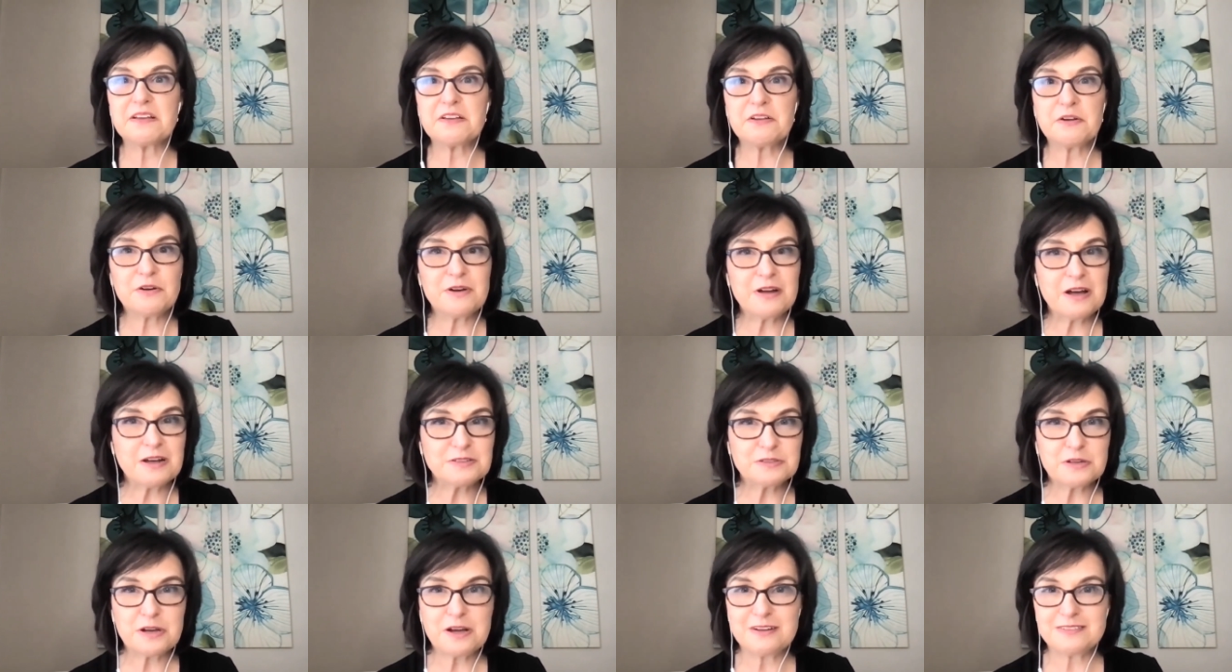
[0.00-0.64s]
you're
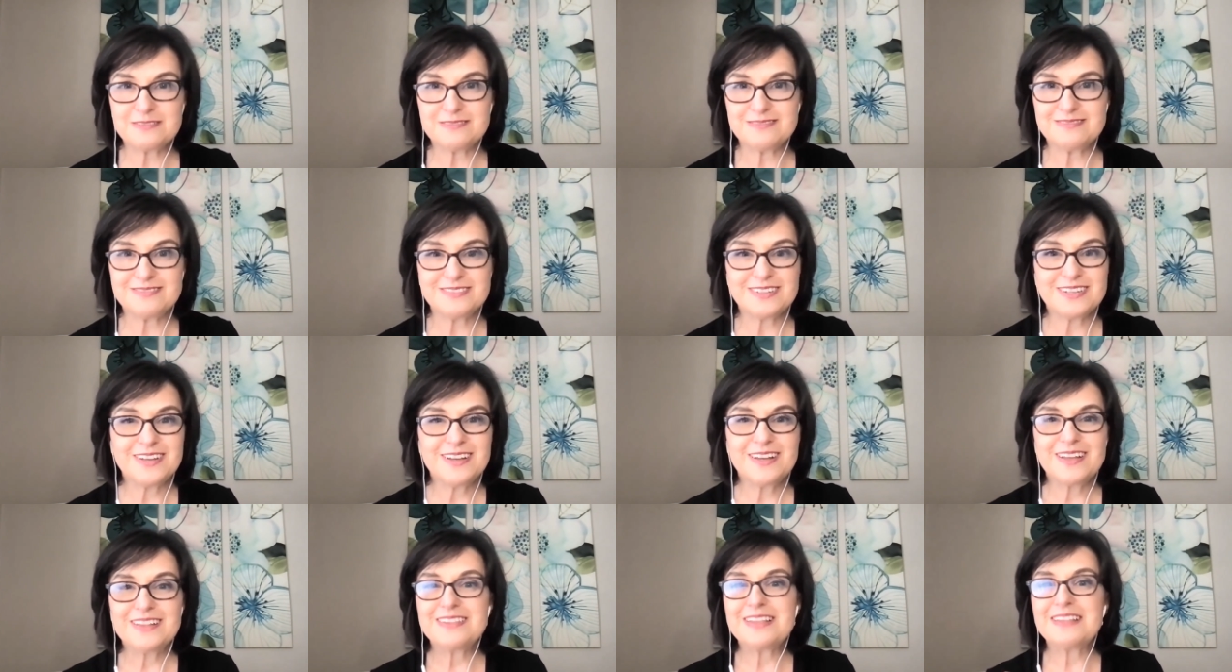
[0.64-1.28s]
not done
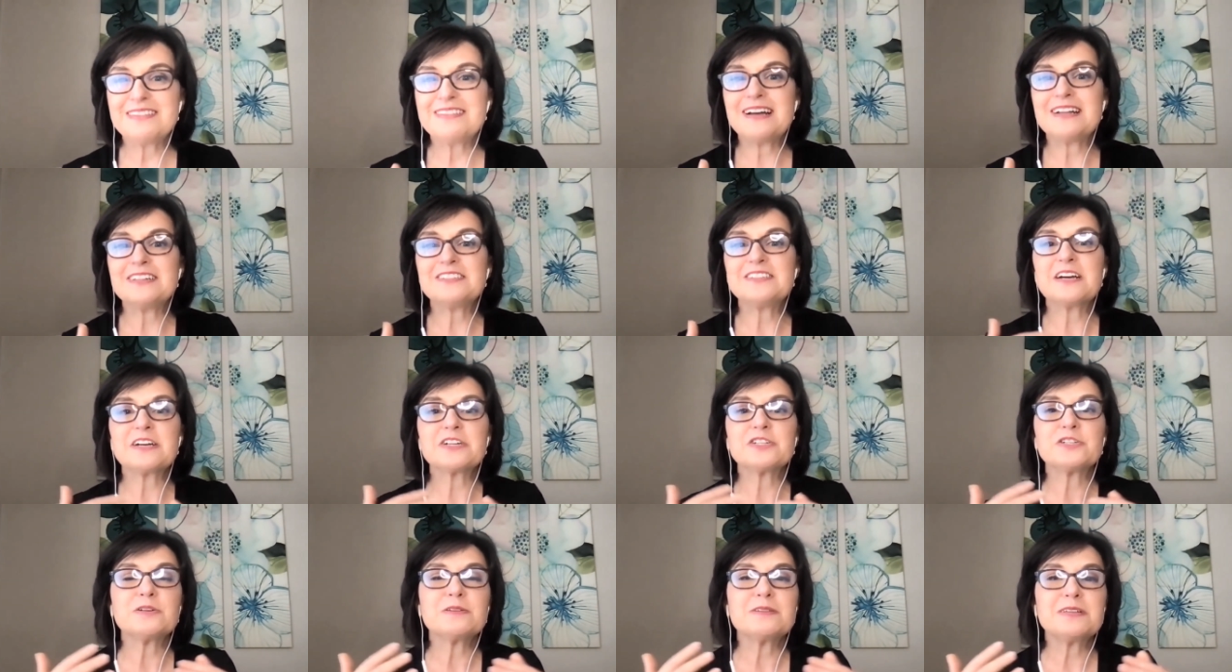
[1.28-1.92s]
that that's
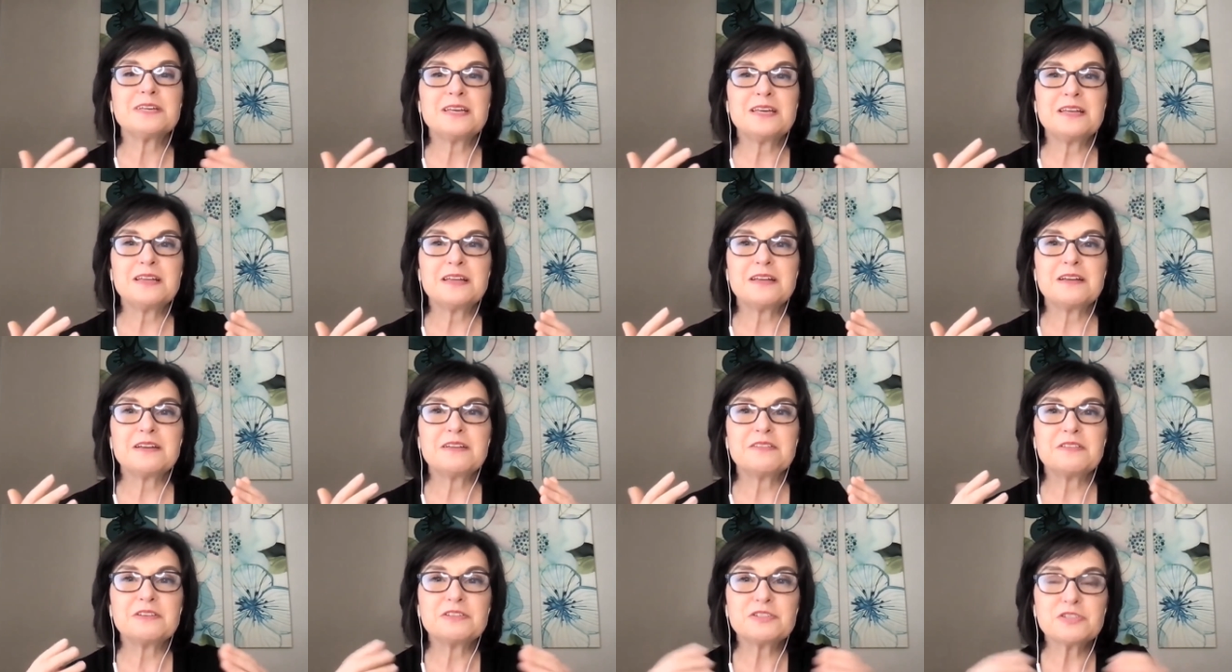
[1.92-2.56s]
actually
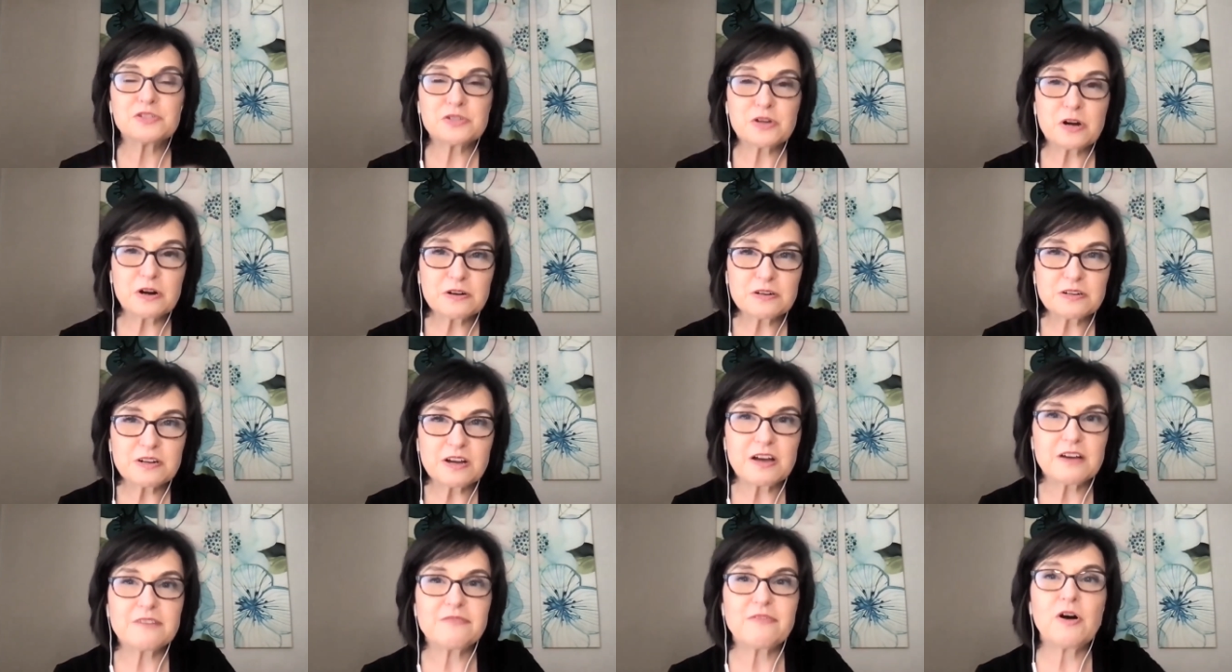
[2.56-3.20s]
the
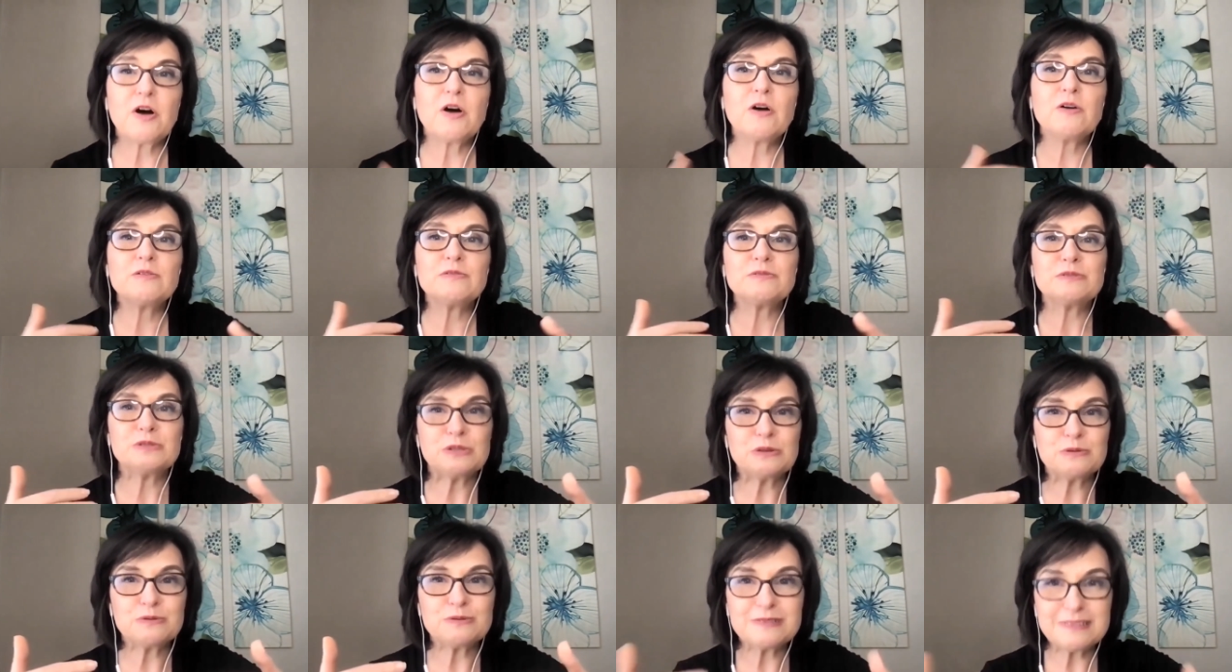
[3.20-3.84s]
start of a
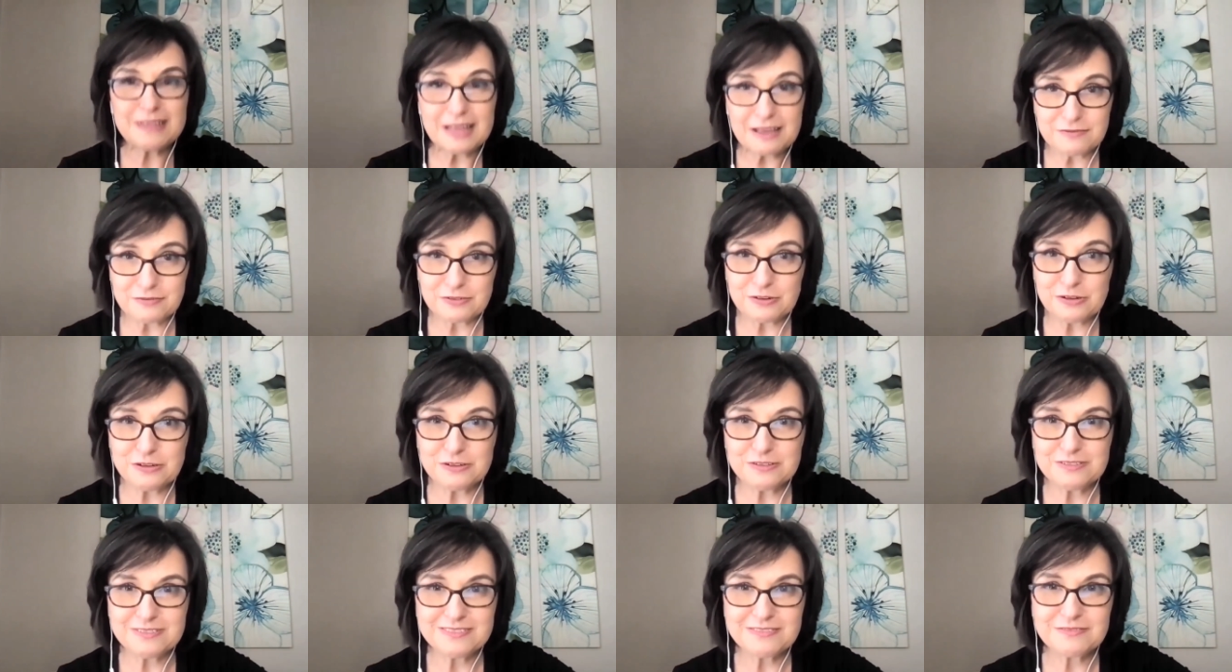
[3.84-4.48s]
whole new
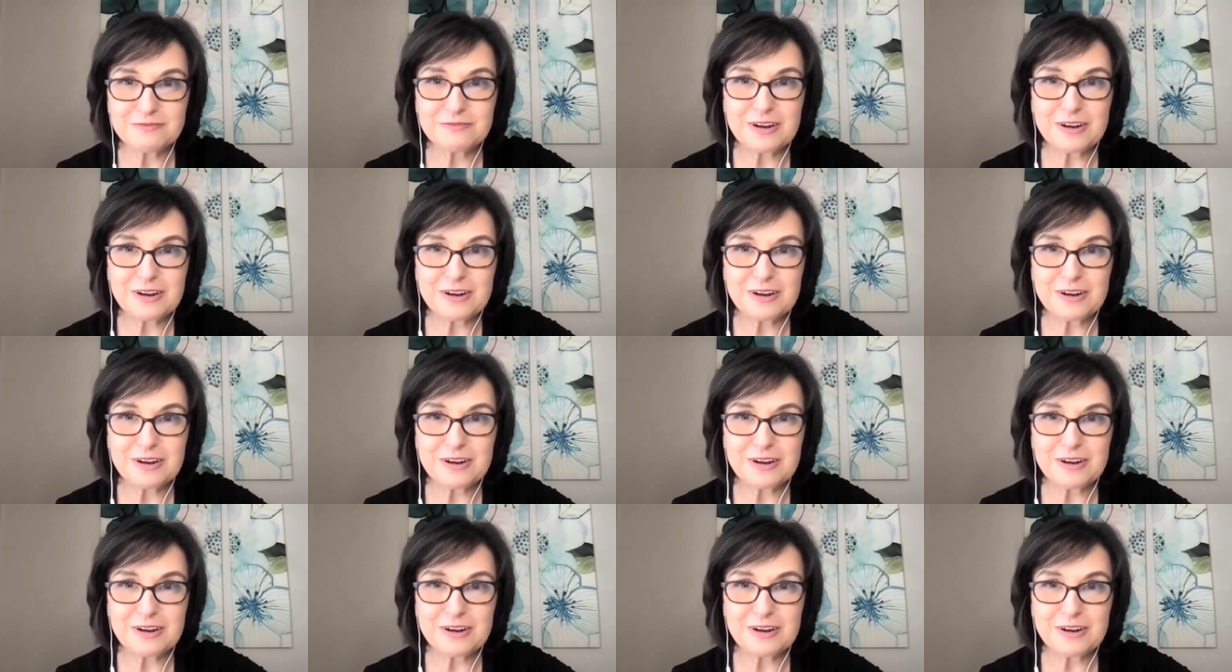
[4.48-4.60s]
level